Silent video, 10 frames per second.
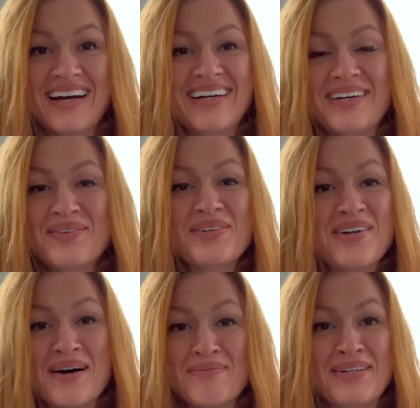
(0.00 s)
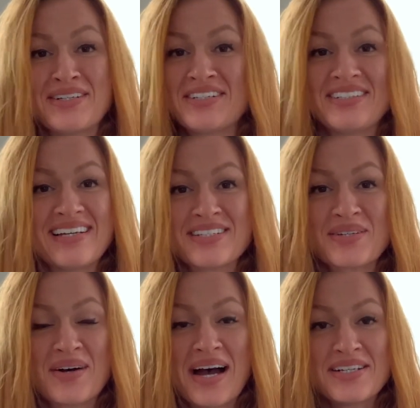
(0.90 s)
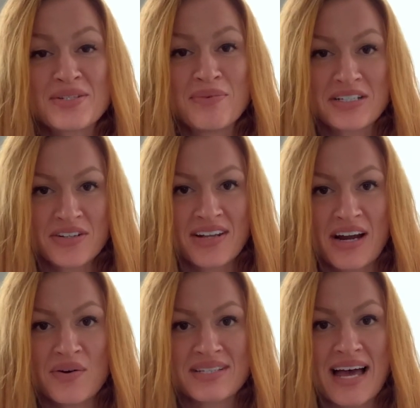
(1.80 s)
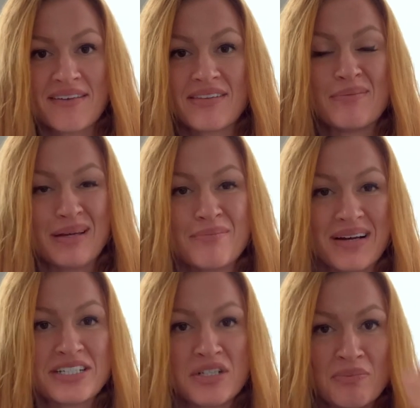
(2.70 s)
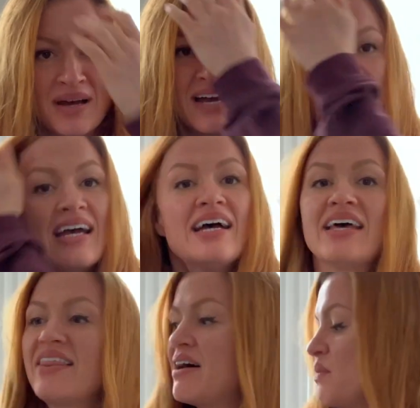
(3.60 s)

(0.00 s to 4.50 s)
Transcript: it would not be a good day. So I just make sure that I always have them in my gym bag. That